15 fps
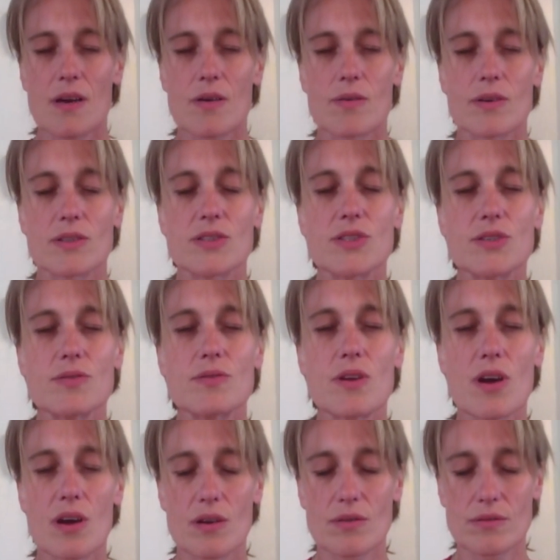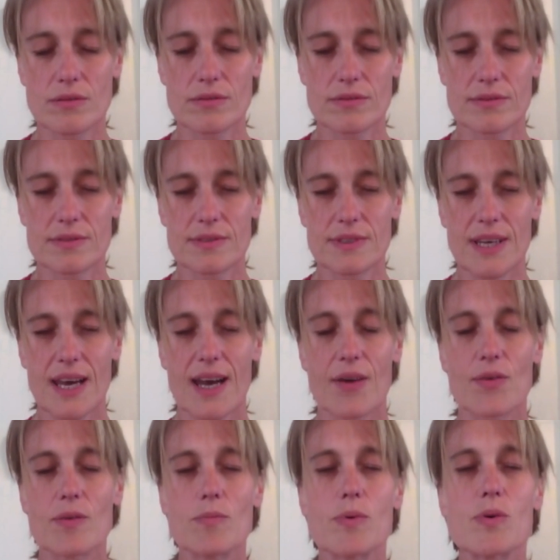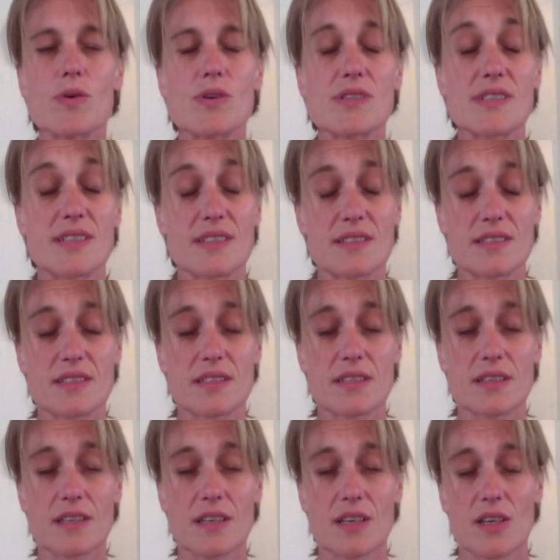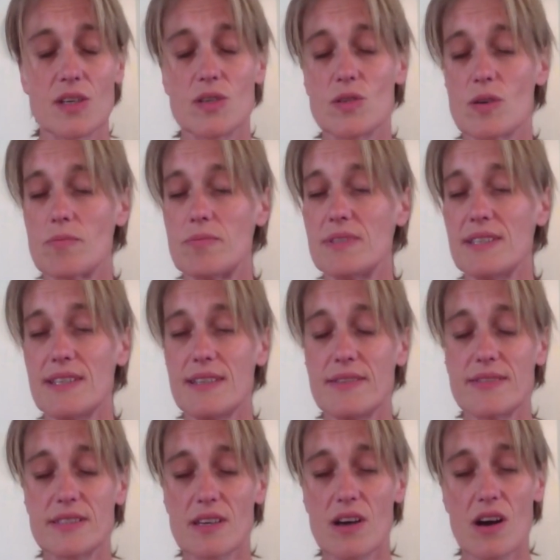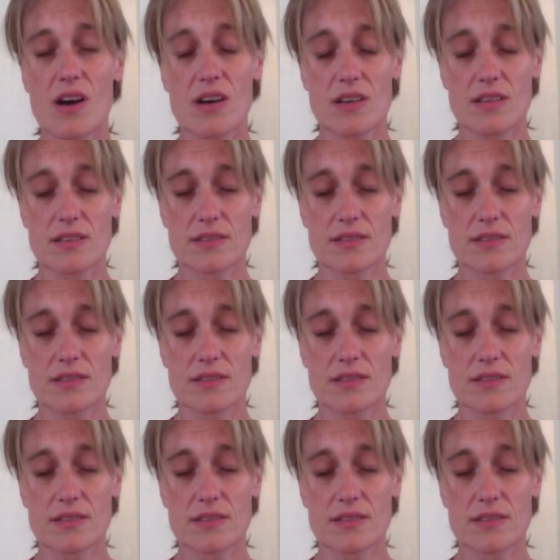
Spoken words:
once you know how important your beliefs are,